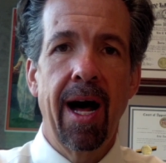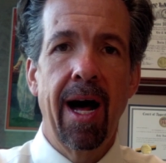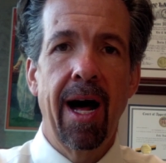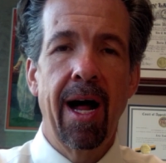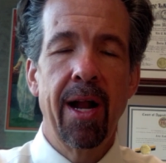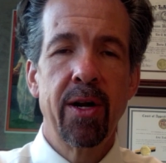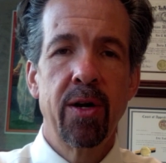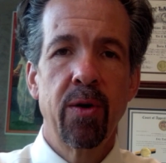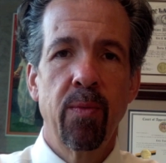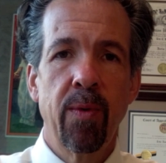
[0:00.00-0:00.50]

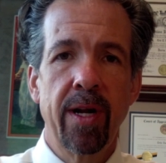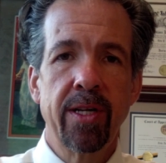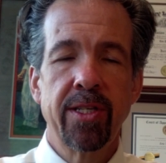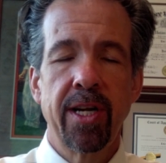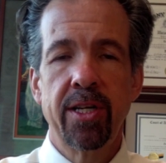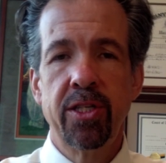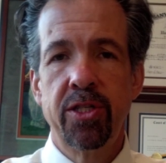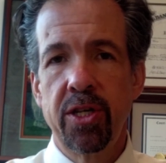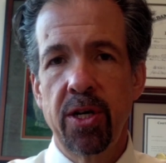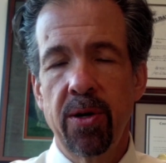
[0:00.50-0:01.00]
under which
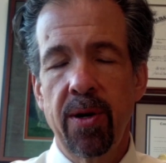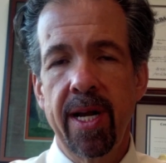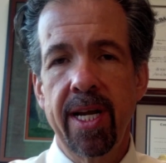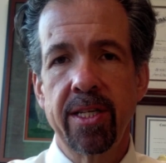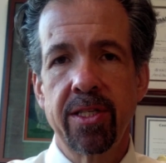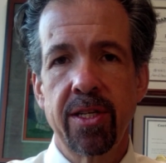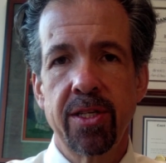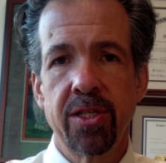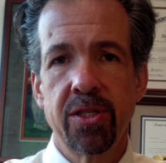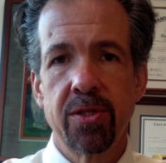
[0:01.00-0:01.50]
a jury
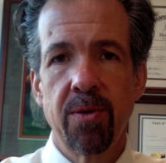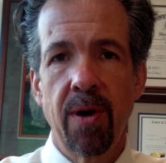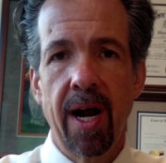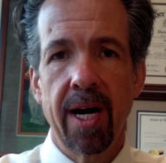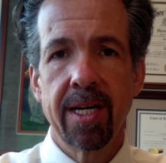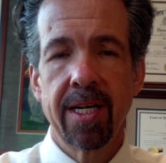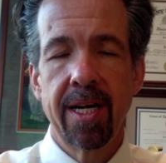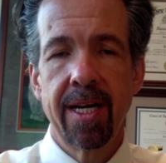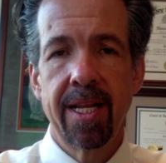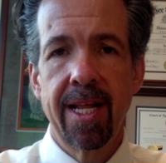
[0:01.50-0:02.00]
is
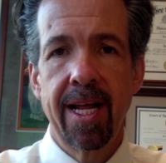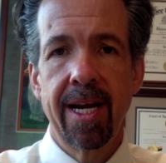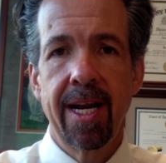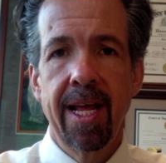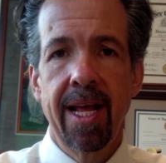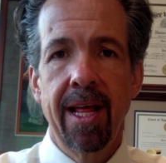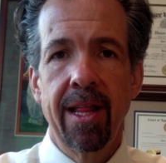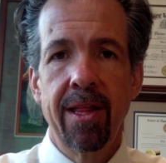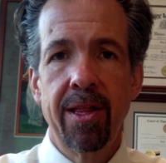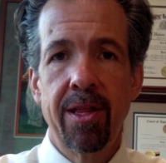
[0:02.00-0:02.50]
instructed that
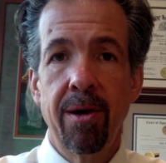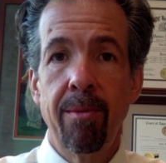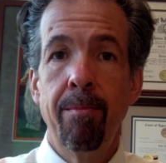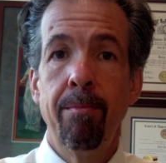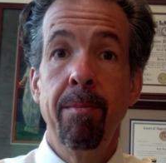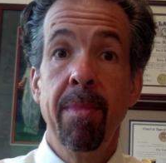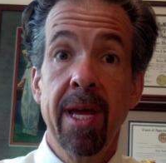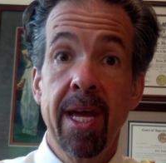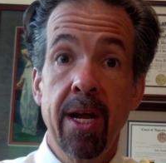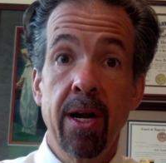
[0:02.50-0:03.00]
the
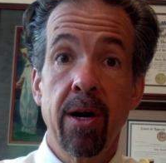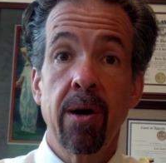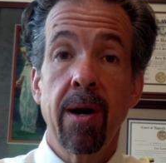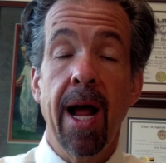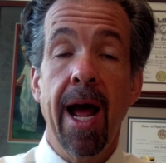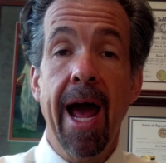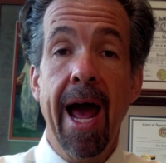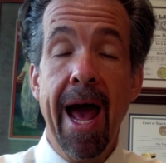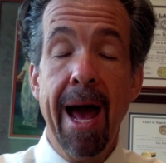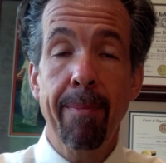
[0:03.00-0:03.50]
mere
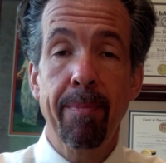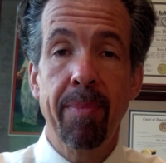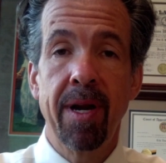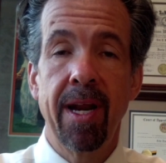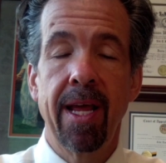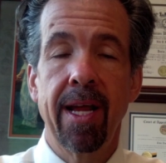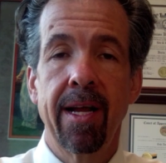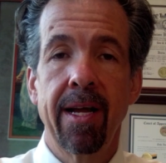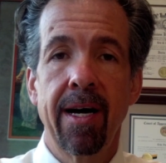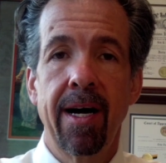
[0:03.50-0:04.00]

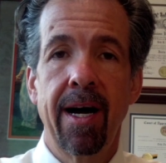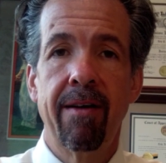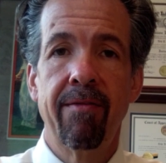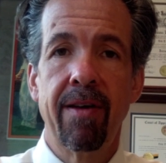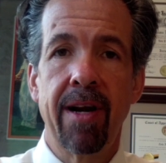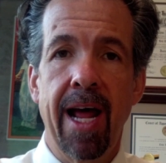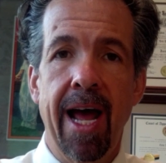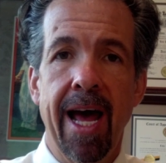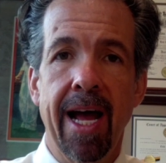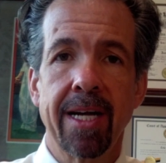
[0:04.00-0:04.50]
happening of
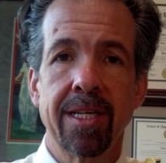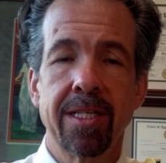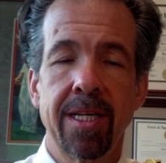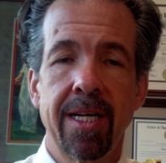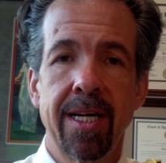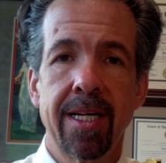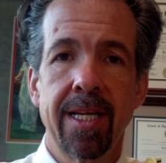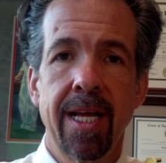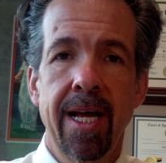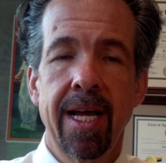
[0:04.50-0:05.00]
an
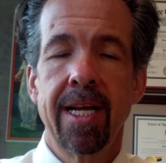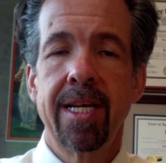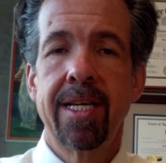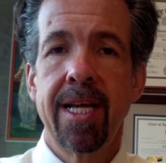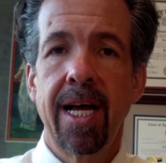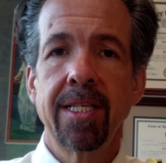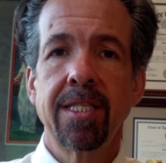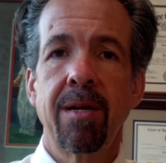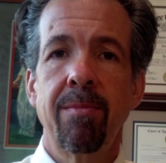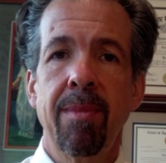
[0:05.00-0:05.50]
accident
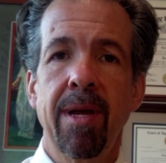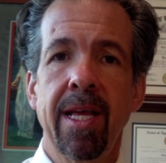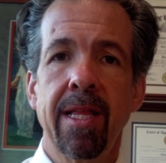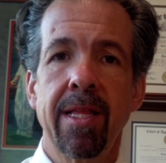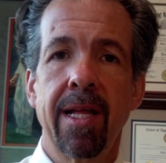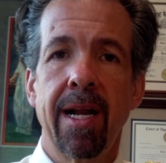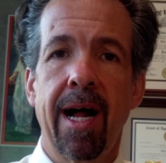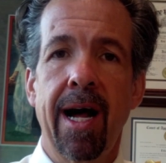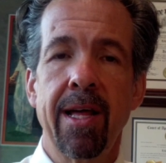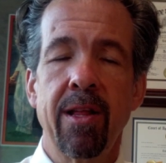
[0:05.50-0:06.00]
doesn't mean
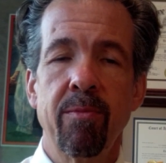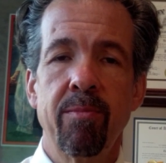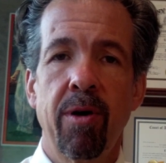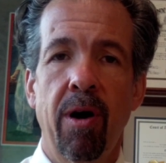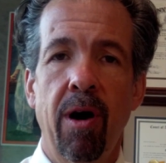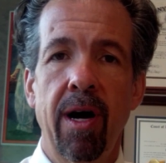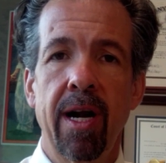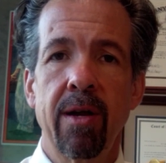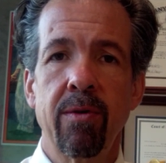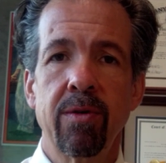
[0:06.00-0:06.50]
that either
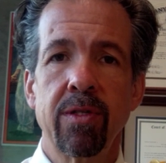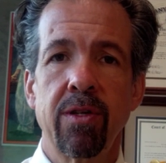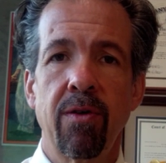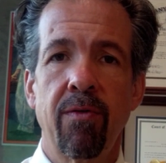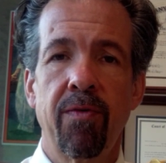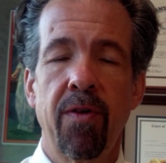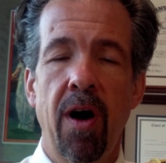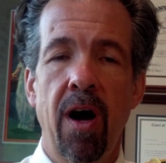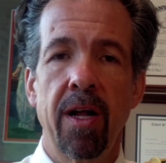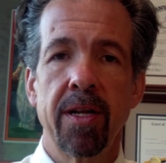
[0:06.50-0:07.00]
party was at
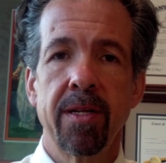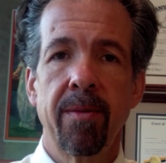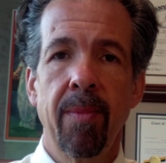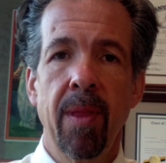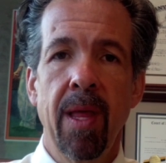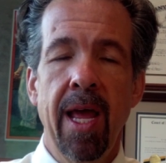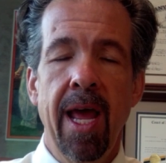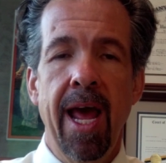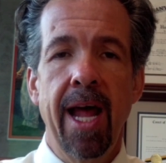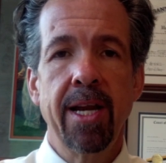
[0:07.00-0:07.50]
fault.
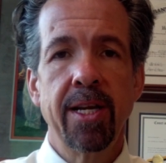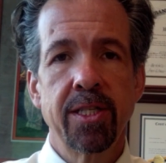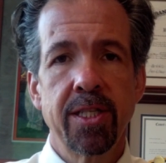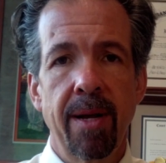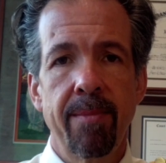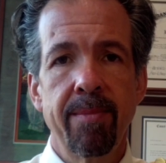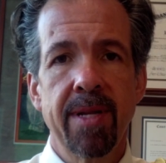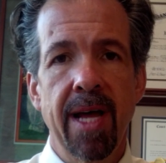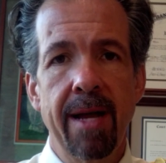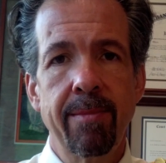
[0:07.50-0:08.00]
And you
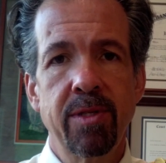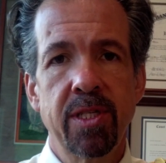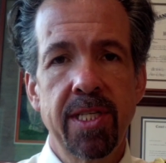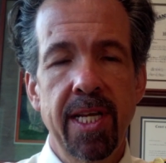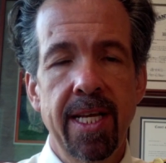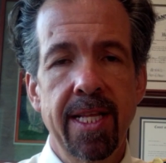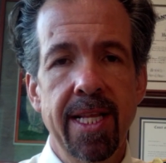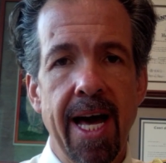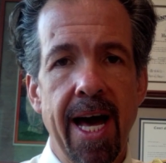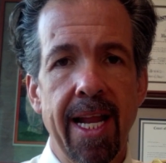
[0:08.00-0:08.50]
sometimes
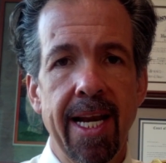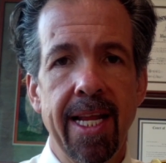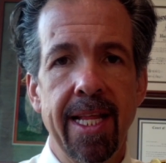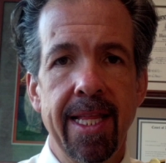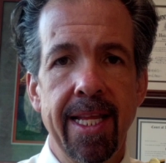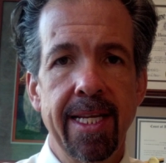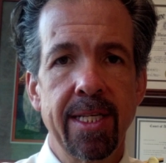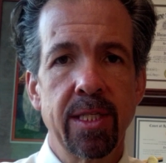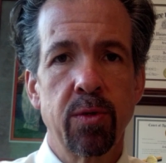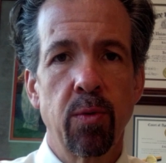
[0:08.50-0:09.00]
see that in
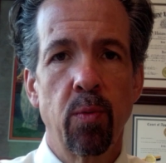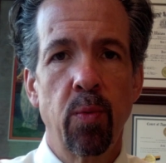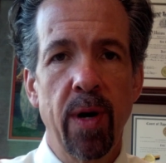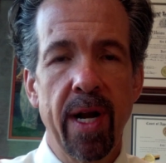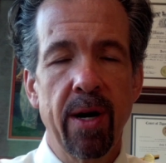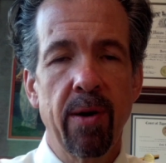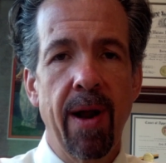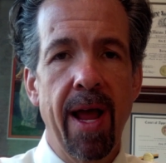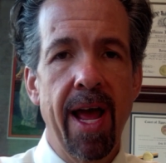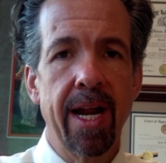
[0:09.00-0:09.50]
these
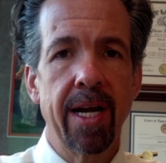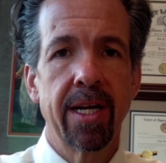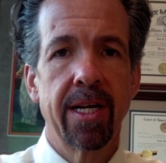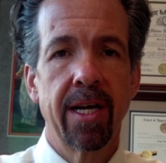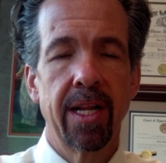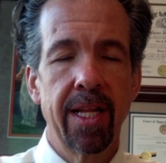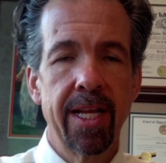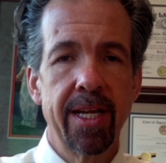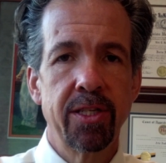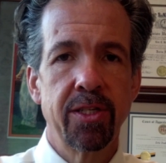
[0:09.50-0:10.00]
rear-end
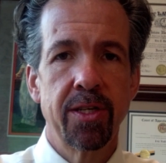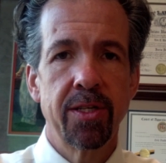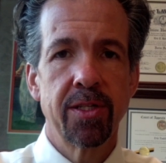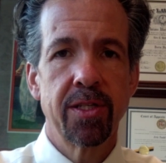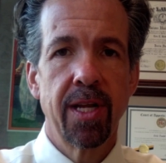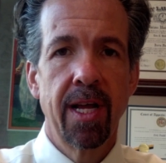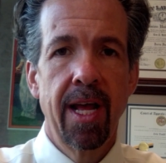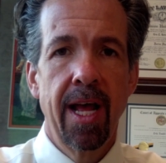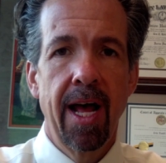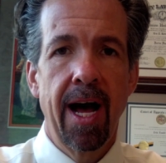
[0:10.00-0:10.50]

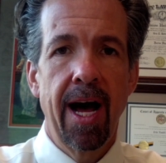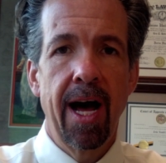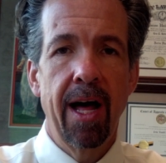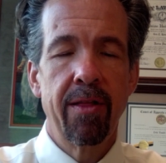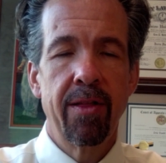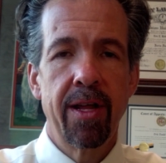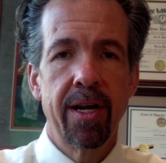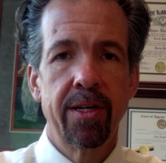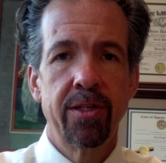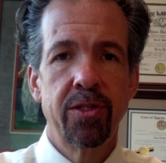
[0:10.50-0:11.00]
collisions,
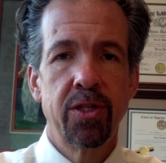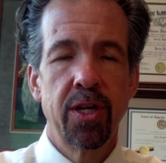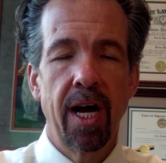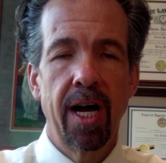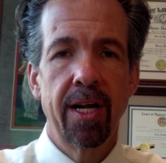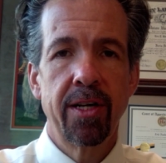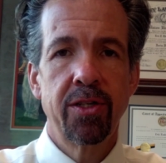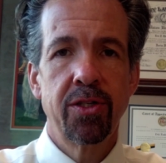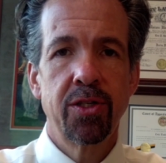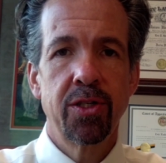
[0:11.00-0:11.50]
that a
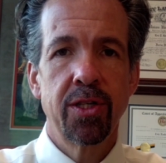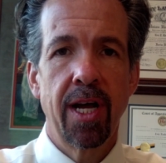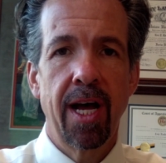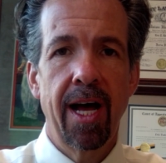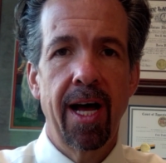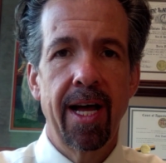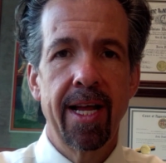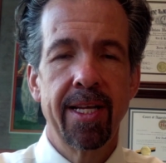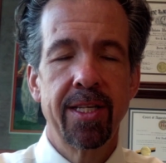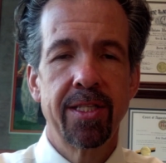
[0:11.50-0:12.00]
judge
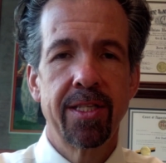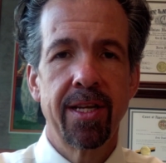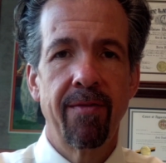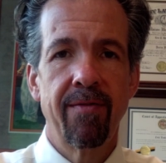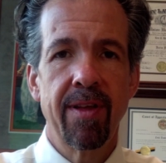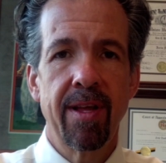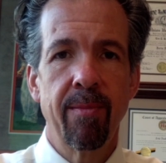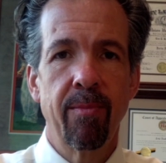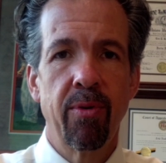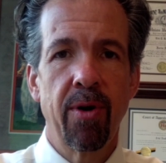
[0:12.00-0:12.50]
is of
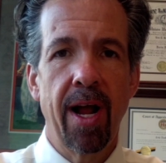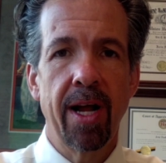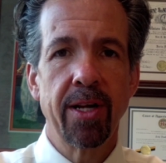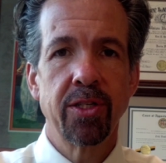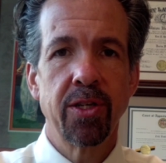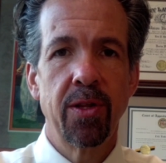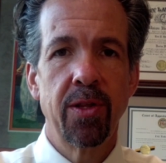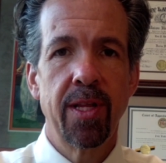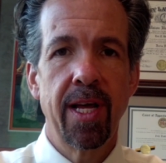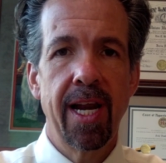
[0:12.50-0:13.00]
the
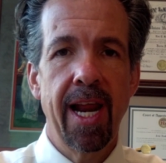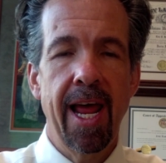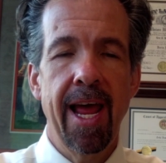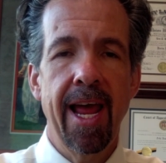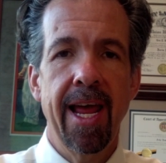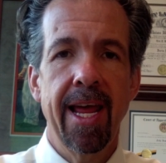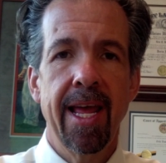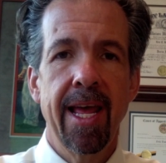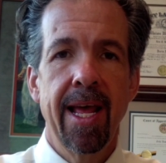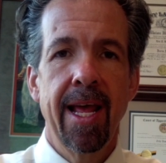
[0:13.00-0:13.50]
impression that
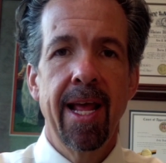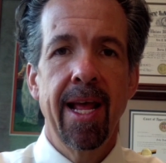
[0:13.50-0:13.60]
a